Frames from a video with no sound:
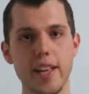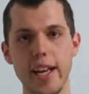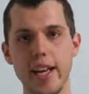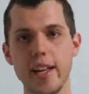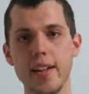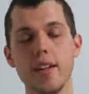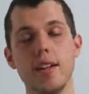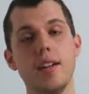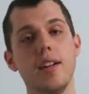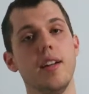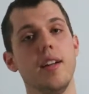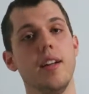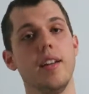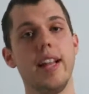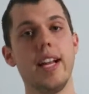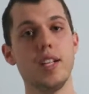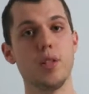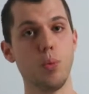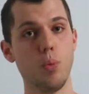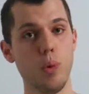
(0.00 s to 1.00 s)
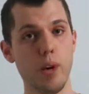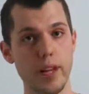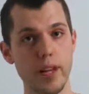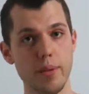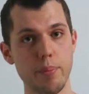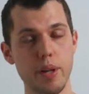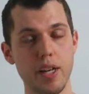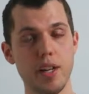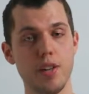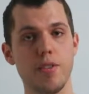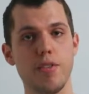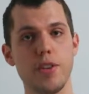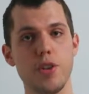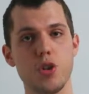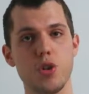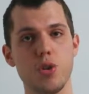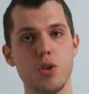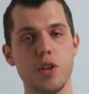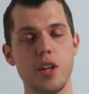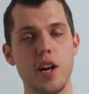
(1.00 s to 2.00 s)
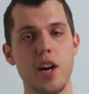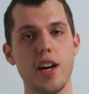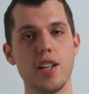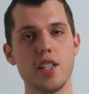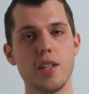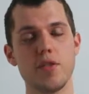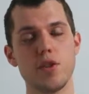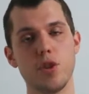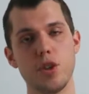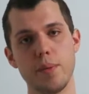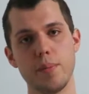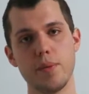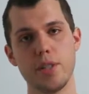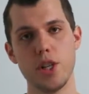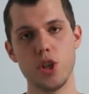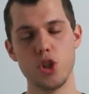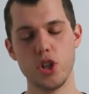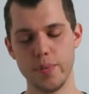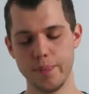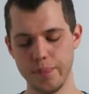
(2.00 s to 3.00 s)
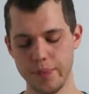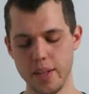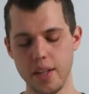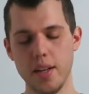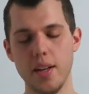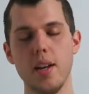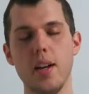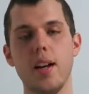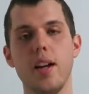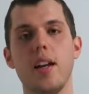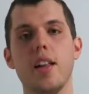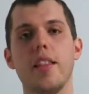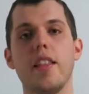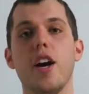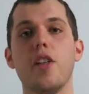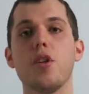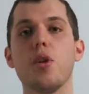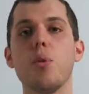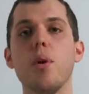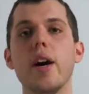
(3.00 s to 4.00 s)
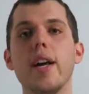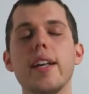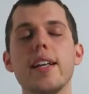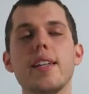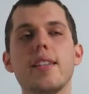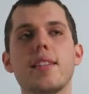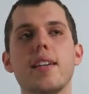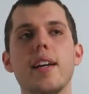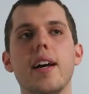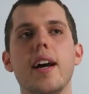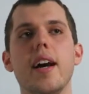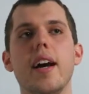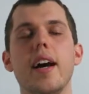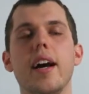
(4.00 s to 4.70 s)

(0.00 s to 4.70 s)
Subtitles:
that. That's one beneficial cause of circumcision. The other one is it